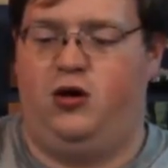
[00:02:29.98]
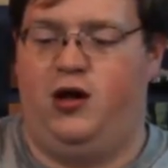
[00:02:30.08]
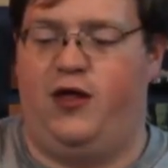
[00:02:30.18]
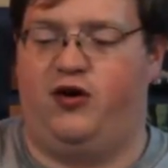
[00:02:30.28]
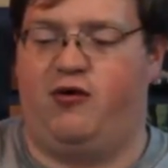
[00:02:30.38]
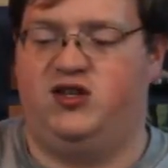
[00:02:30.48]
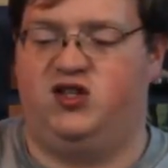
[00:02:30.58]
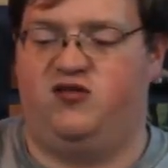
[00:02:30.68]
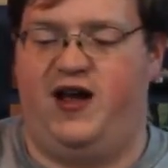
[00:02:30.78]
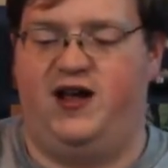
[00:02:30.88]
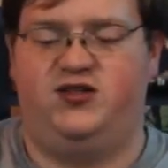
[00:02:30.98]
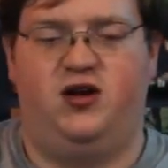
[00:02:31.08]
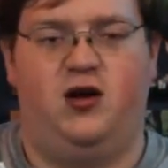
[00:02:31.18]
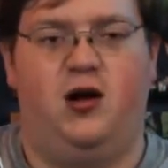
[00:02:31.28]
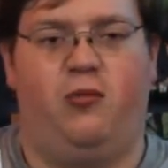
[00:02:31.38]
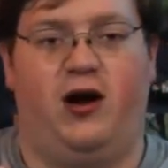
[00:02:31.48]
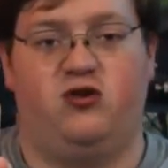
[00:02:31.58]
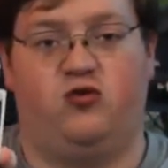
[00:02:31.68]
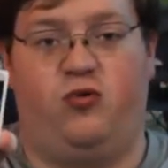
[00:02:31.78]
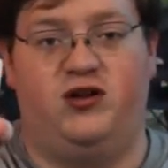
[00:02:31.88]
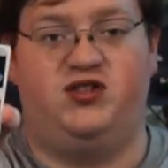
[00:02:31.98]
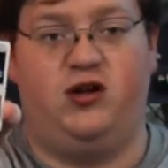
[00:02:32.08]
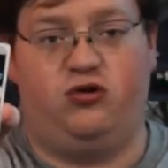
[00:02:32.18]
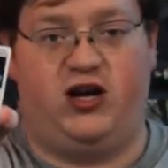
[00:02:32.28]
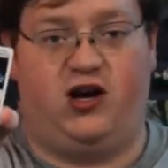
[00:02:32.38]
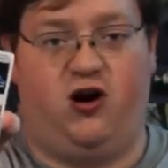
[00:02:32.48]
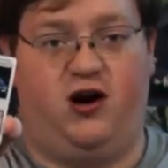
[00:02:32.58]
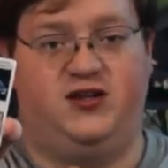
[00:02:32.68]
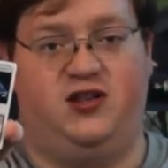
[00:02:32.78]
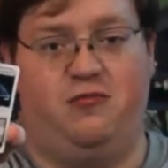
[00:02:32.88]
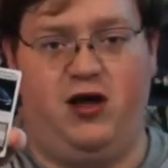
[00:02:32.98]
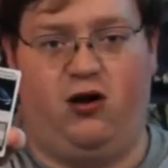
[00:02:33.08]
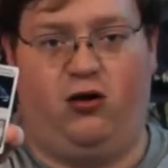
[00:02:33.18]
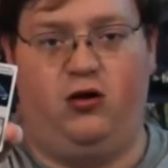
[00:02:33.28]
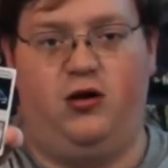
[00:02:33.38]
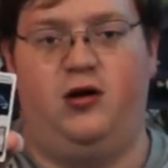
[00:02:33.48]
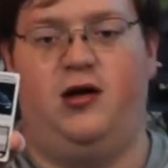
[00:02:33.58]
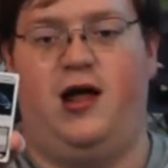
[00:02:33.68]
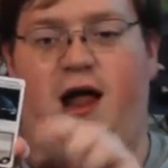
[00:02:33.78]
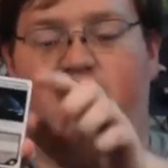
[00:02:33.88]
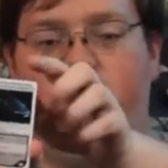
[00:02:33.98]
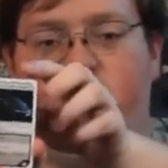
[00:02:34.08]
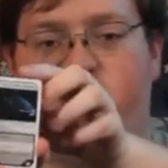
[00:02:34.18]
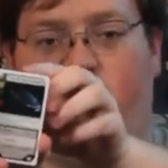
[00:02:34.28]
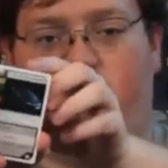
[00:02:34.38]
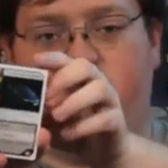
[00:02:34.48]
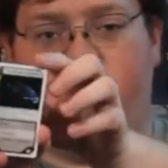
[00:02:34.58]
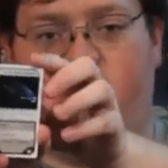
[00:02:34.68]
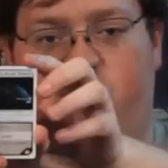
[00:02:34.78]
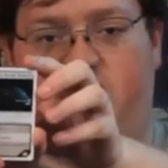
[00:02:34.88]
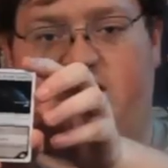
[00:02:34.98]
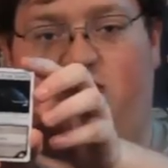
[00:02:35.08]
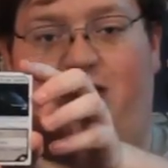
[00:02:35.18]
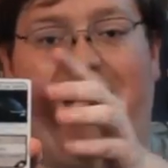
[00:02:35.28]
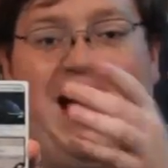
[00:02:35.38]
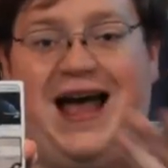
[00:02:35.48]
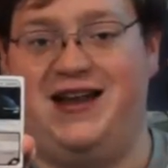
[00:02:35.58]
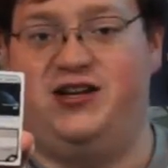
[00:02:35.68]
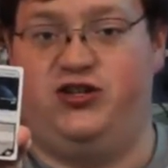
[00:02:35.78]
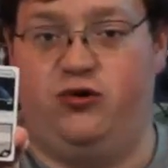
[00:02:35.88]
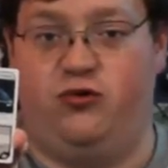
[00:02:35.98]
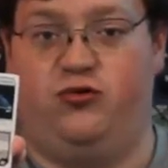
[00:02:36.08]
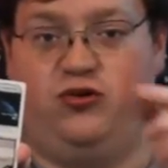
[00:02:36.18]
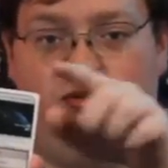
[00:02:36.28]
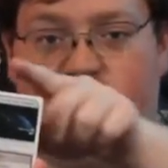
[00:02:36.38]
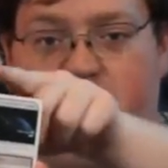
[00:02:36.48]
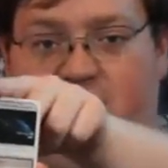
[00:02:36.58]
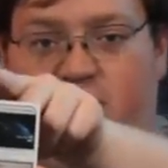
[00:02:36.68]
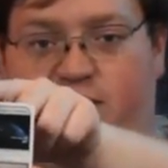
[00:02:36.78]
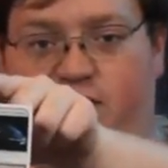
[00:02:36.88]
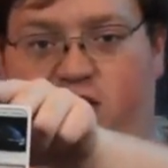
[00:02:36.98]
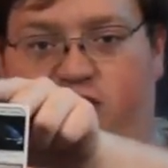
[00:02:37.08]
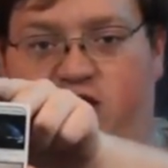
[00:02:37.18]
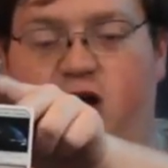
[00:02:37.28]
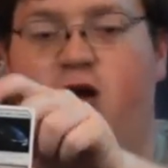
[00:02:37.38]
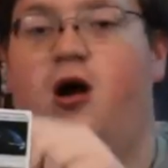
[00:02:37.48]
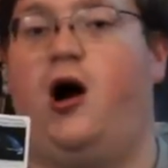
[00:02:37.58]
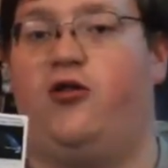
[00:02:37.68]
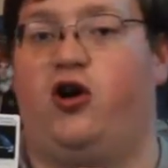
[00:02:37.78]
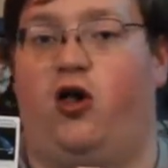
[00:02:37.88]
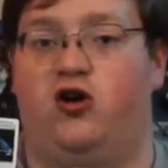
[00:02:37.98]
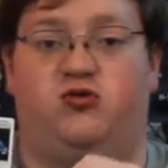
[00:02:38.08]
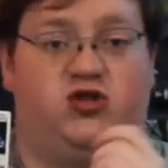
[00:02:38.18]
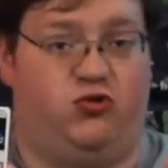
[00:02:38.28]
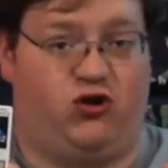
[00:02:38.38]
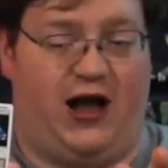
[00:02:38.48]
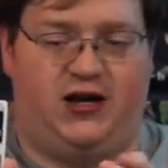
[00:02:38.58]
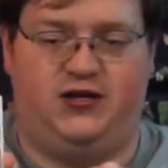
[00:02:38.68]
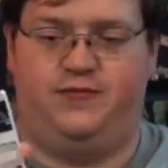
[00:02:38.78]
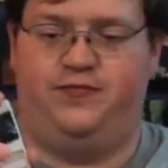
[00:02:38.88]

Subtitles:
In the crisis phase, players will put skill check cards in the middle, and these colors of skill checks will add to making the difficulty. Other colors will subtract.